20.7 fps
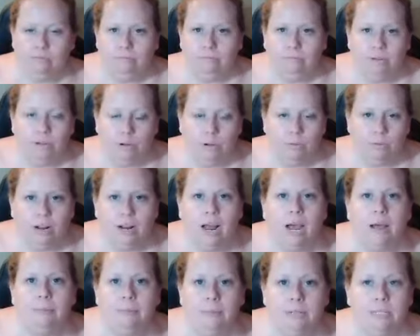you know, that
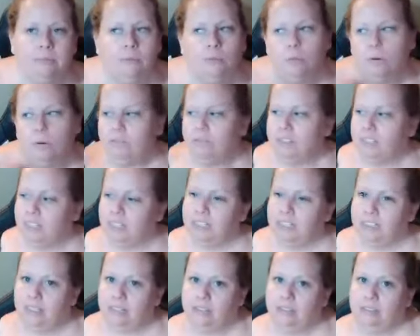happens? But what if it
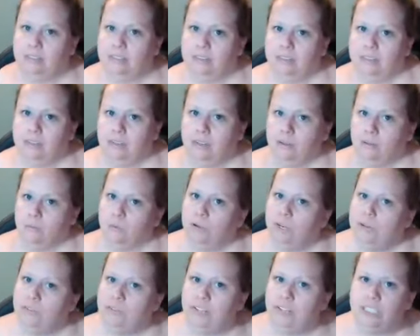doesn't?
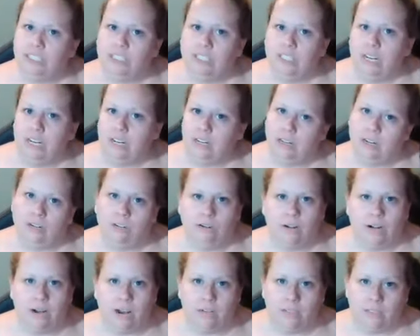What if he just ate a lot of
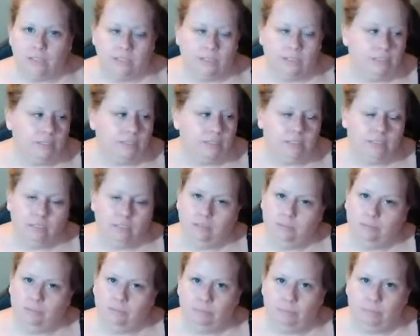grass and he used to
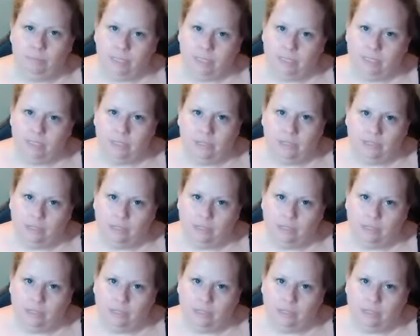be sick